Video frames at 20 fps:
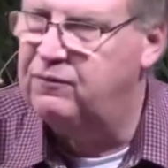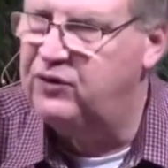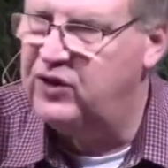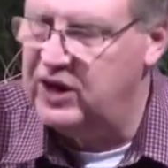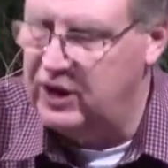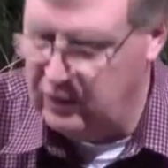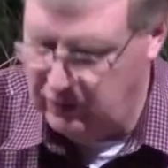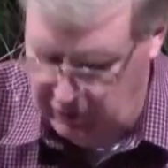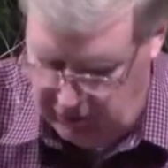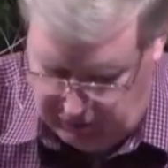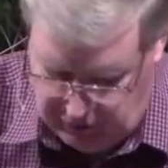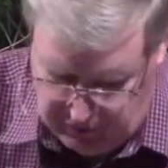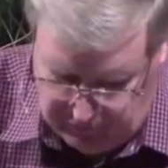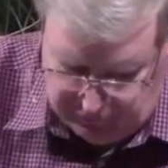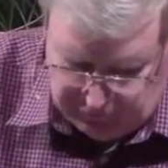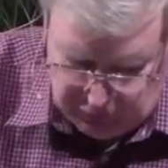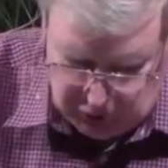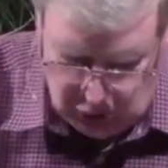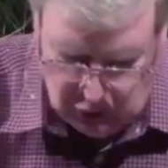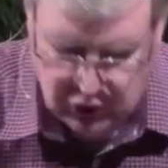fear of the
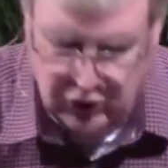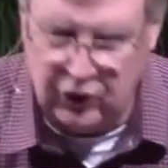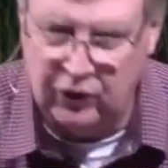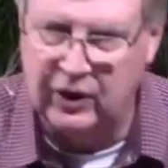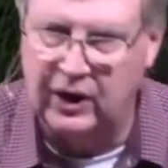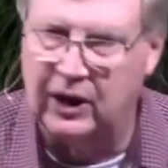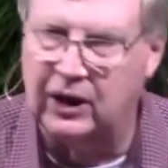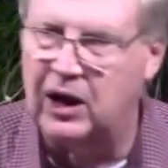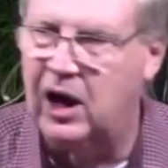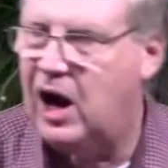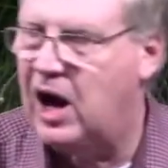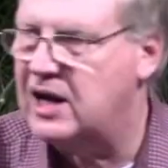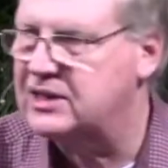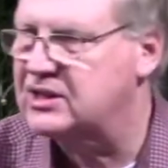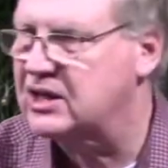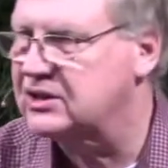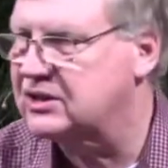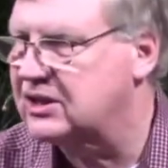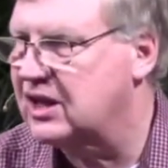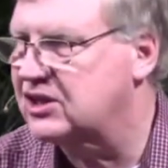future that
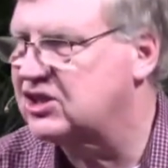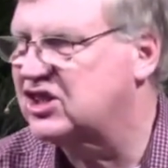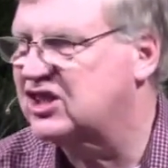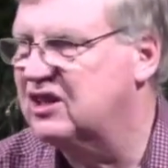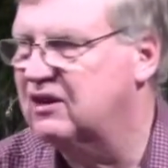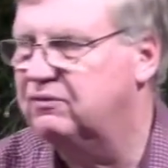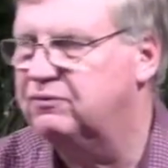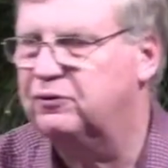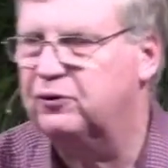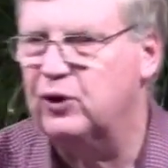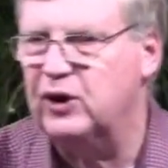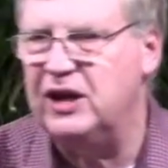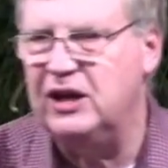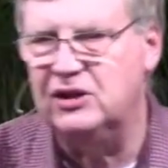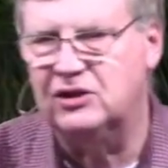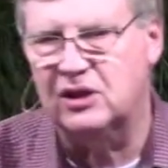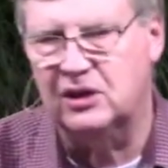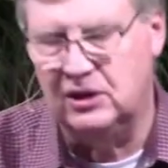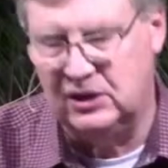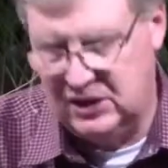causes us to freeze
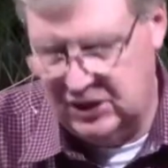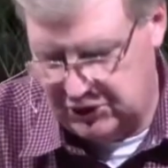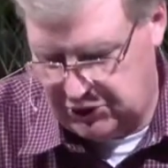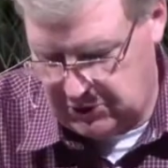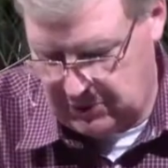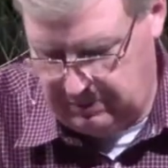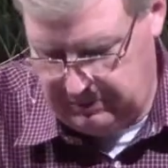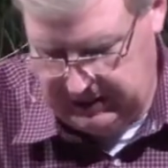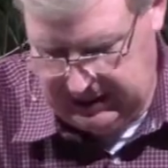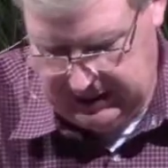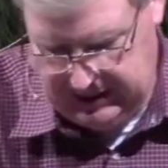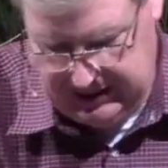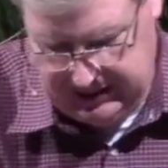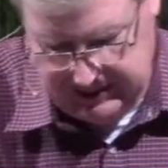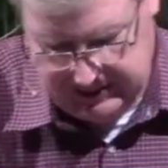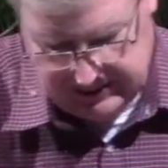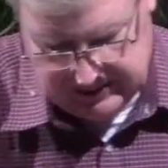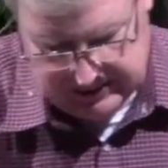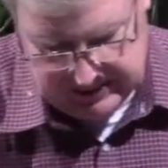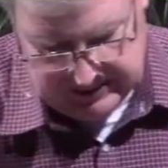in disobedience,
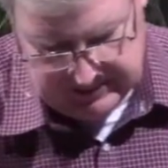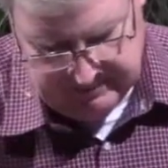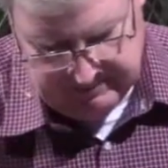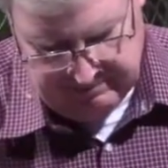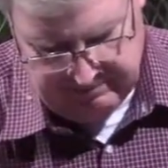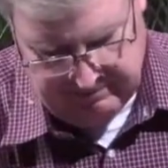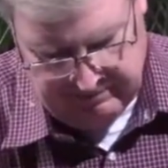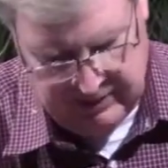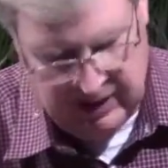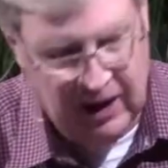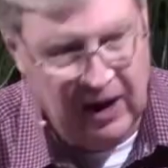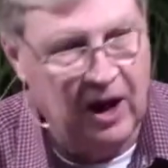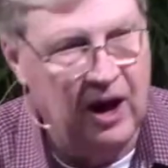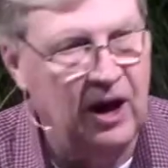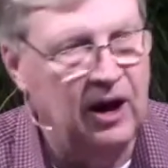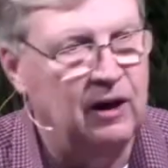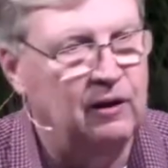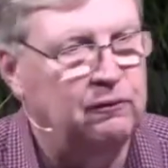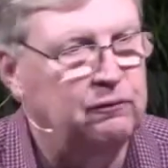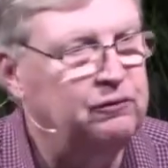
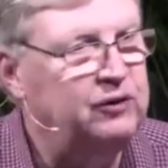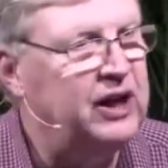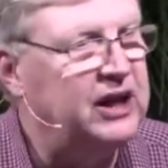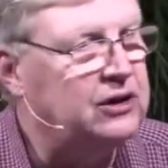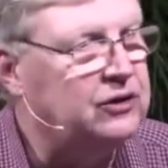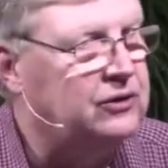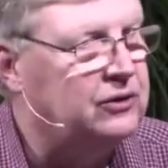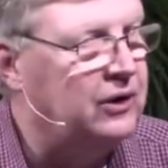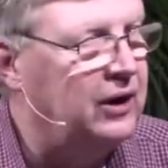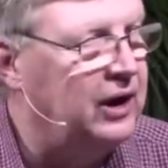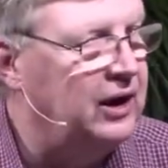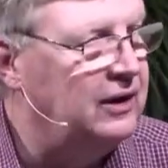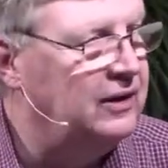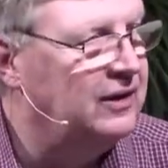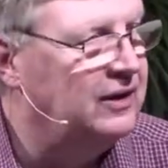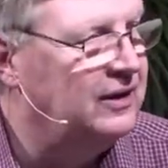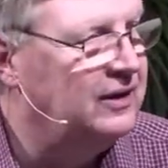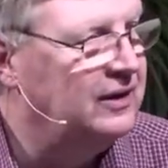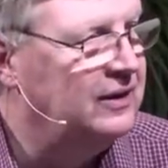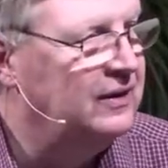victory
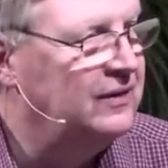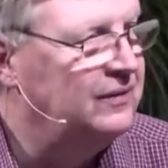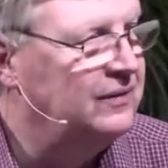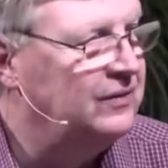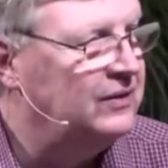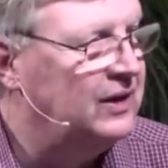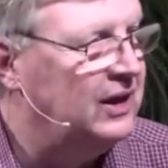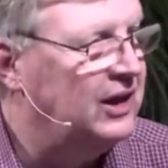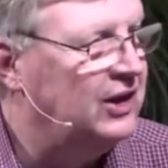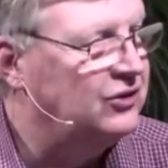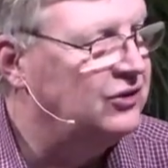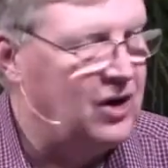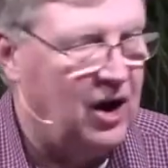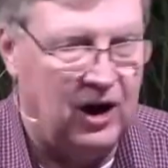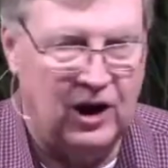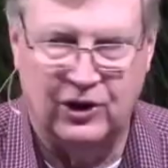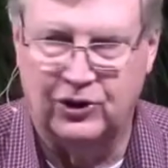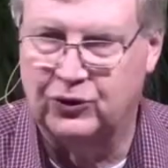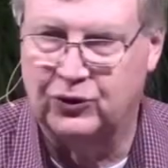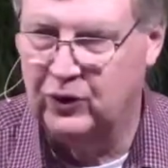is
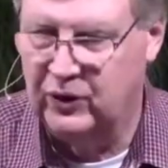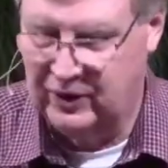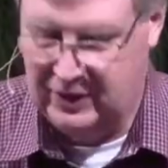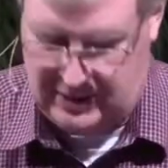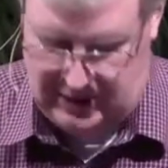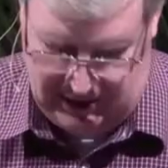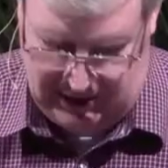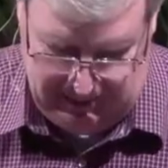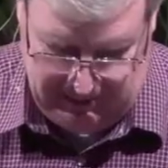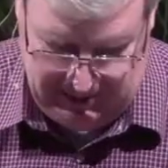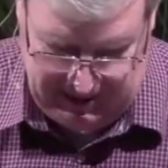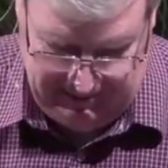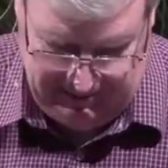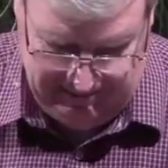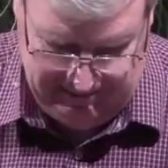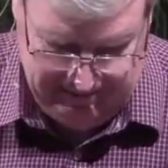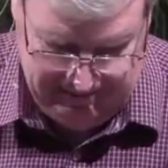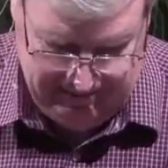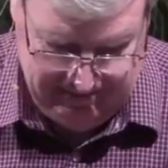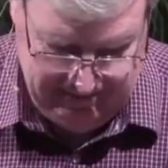ours for the claiming.
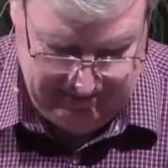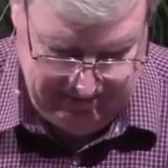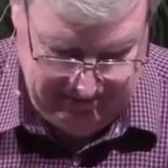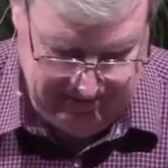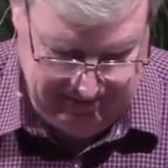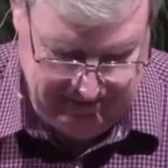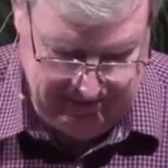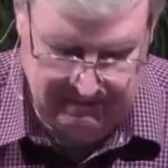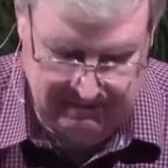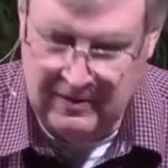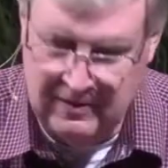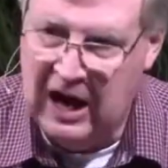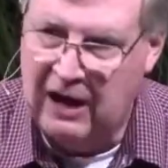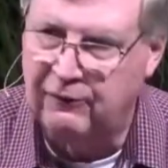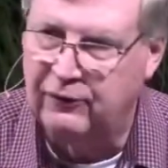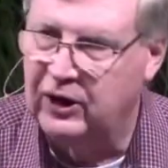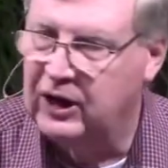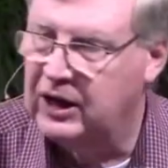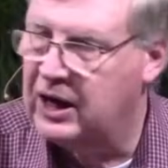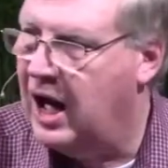
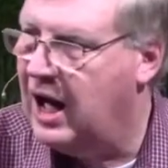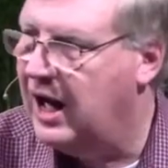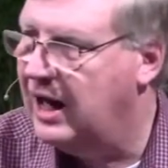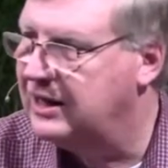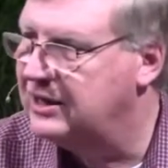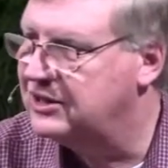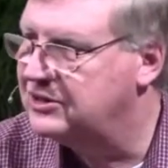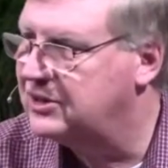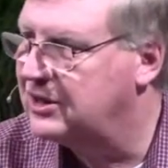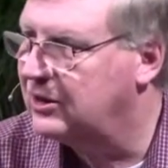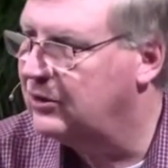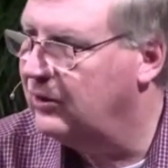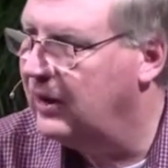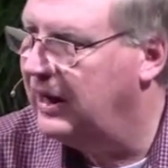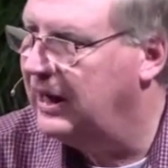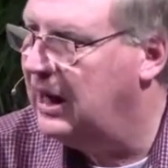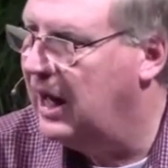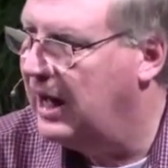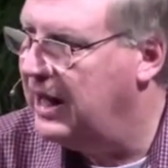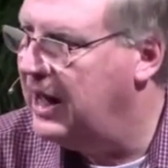For God is the great
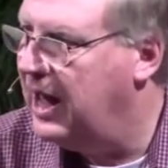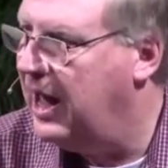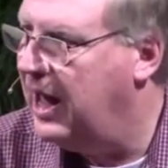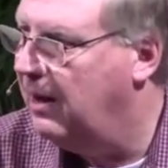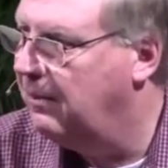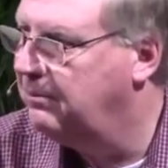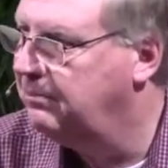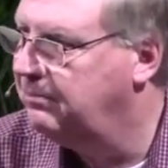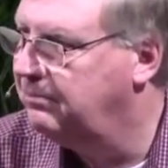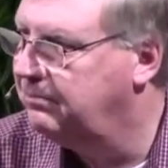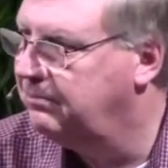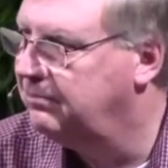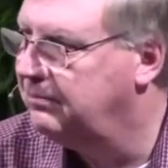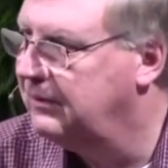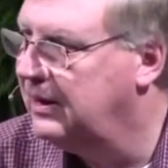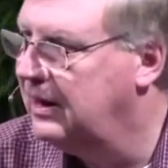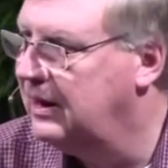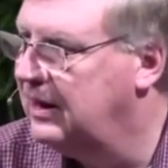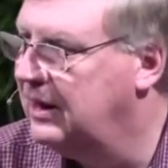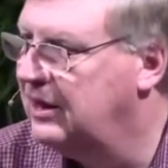I am,
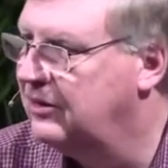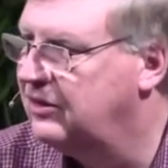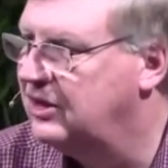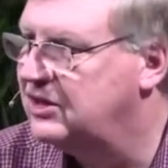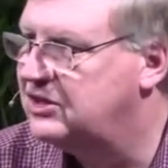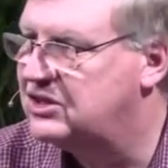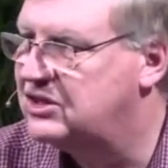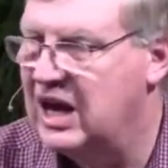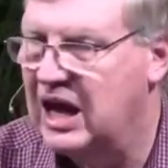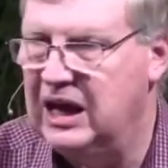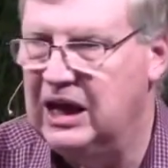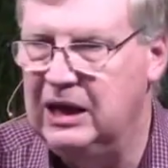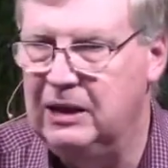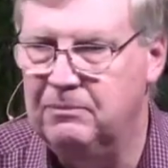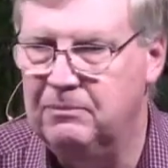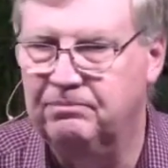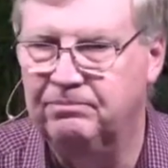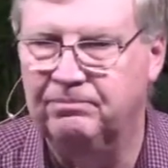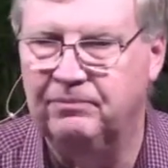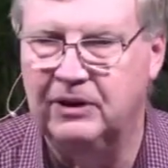the same
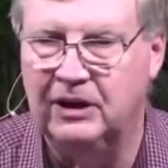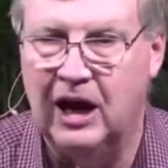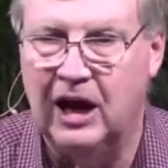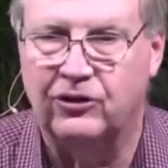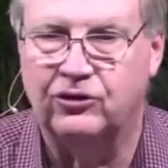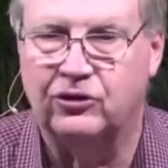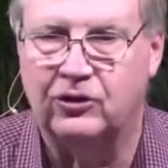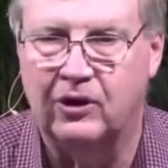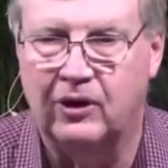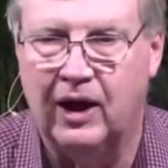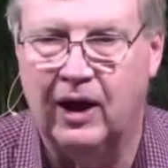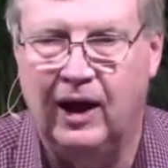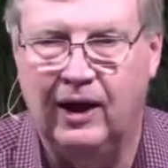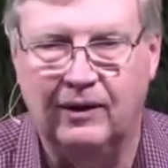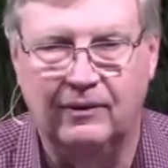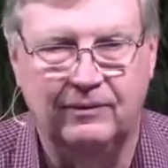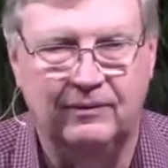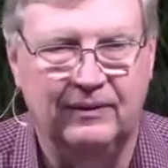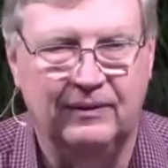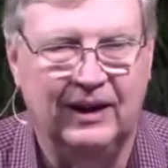yesterday,
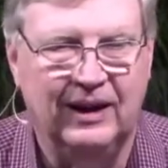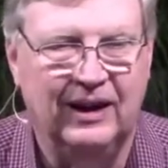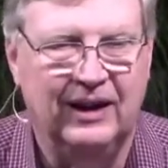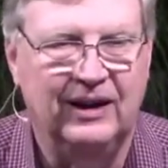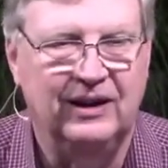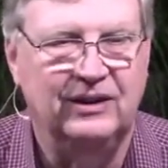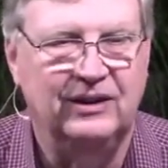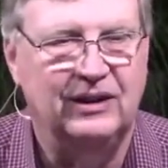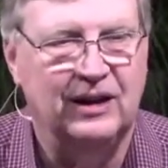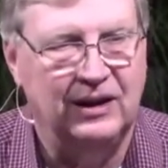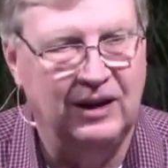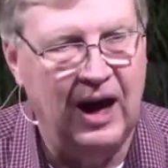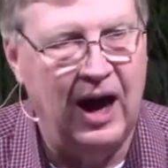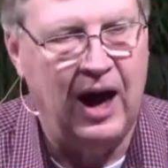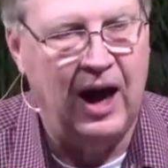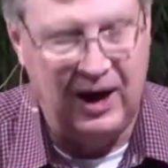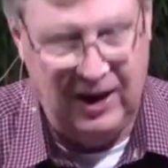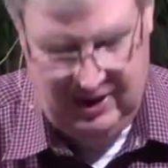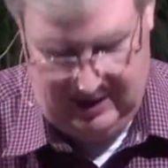today,